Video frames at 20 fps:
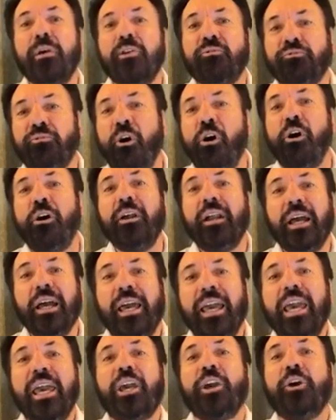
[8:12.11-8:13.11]

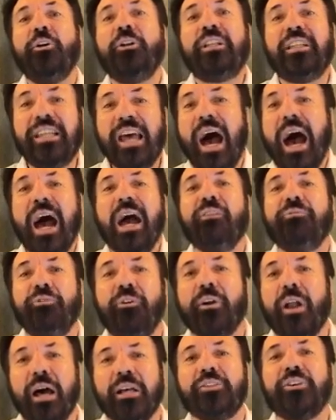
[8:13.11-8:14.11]
before he could die
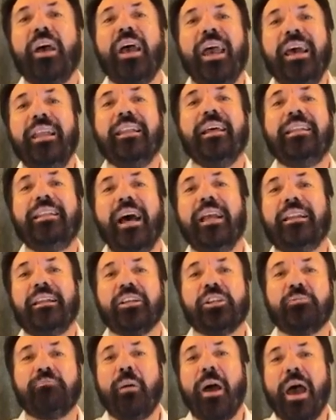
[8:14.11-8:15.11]
for us in the
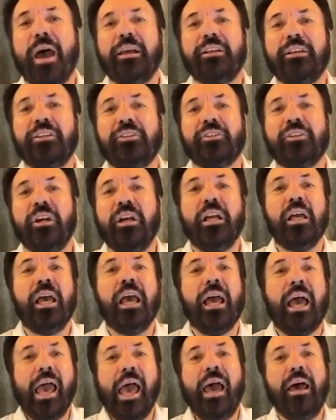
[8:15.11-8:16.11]
dateless past
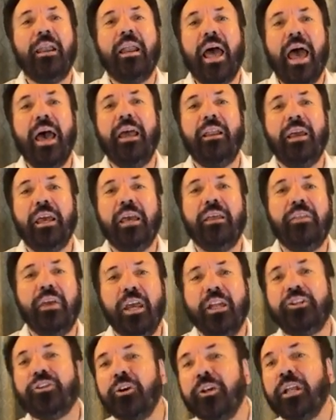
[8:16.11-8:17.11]
and in
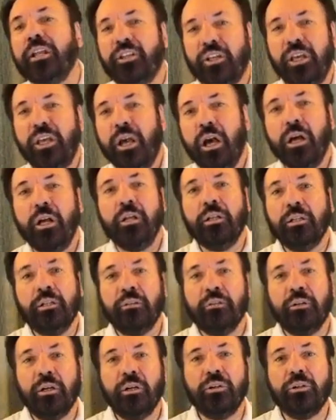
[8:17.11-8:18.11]
the eternity.
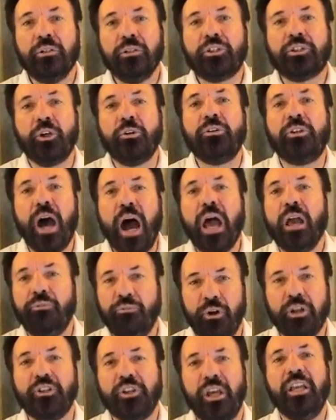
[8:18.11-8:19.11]
So
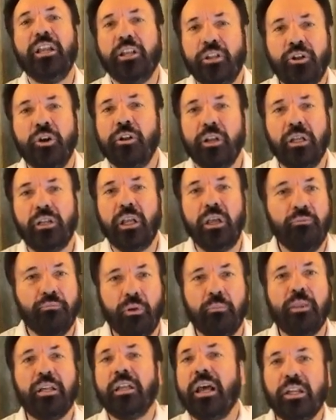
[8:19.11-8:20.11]
dying for us in eternity,
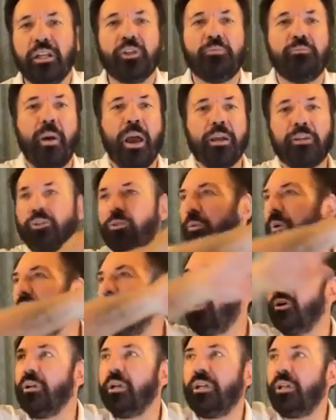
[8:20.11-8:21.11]
from the dateless past
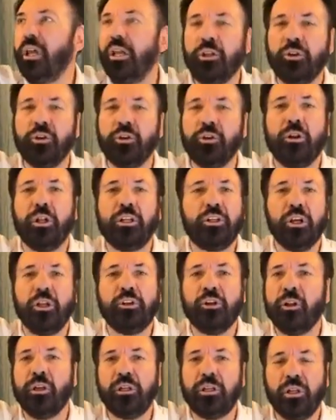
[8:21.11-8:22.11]
to eternity,
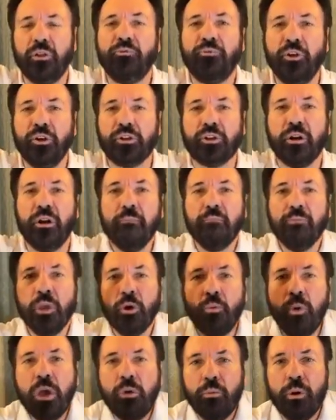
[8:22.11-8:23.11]
the future,
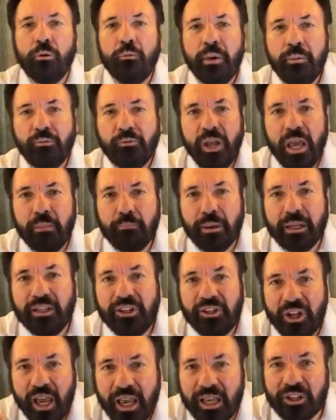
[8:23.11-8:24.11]
we were redeemed.
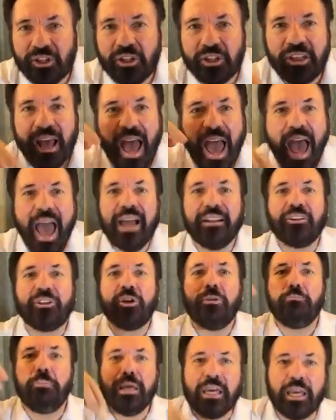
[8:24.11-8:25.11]
But Jesus
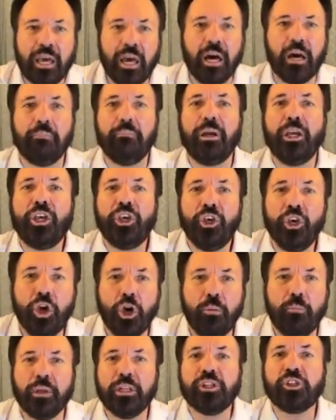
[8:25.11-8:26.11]
had to become a
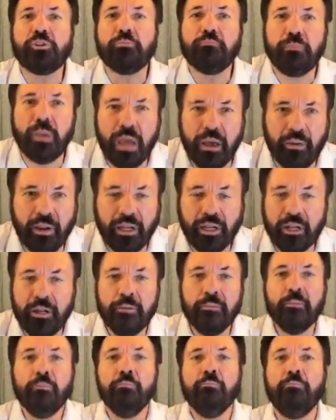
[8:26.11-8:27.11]
human spirit
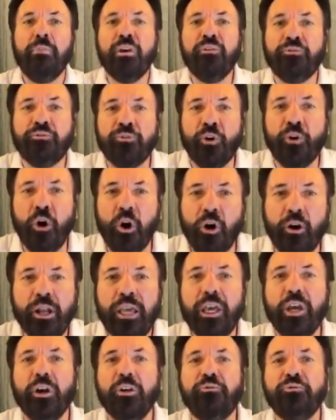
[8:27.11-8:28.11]
before
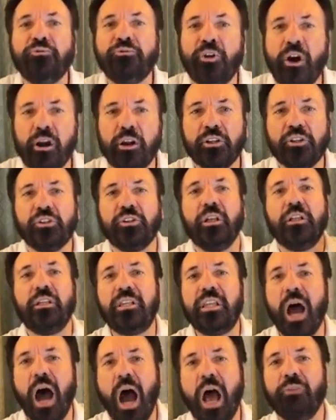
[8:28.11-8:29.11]
he could
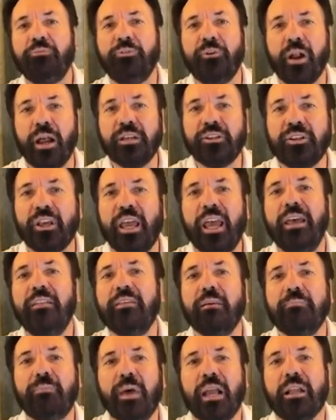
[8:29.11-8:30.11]
first die for us
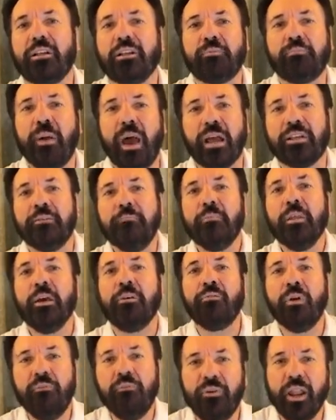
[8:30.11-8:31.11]
in the dateless past.
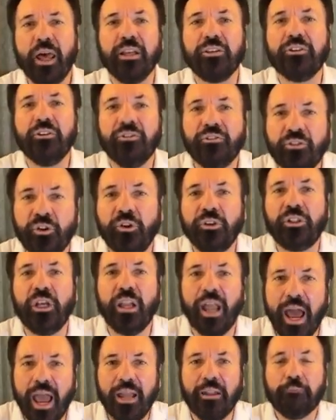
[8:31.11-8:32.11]
Revelation
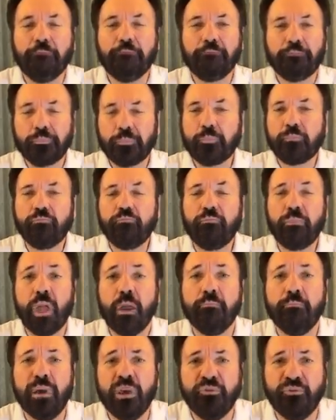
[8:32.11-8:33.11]
13, 8,
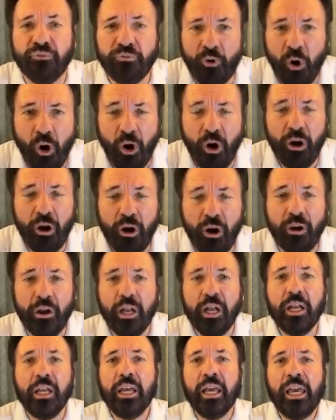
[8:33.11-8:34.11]

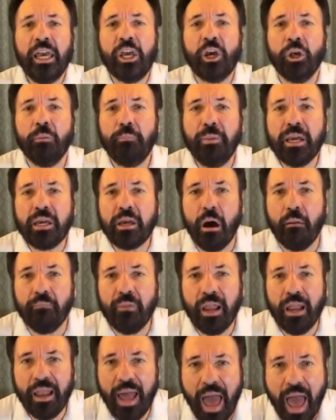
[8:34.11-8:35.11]
before he could
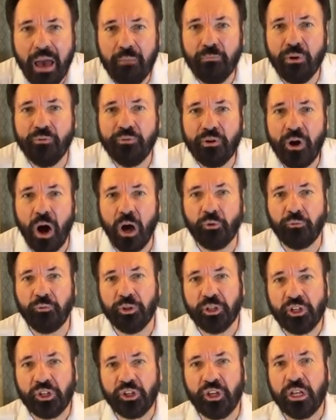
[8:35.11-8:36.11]
become the Lamb of
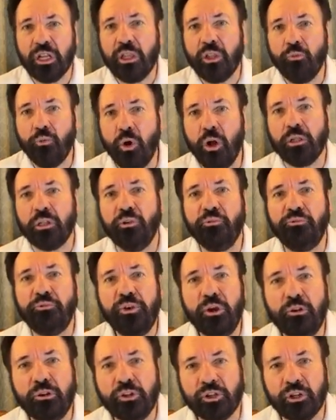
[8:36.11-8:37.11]
God for the sin of the world in the
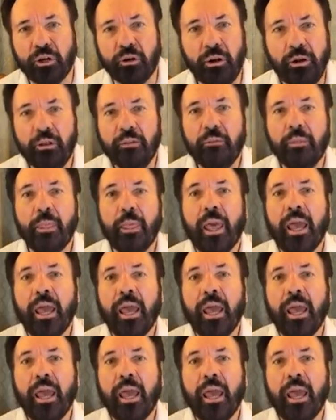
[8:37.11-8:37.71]
future,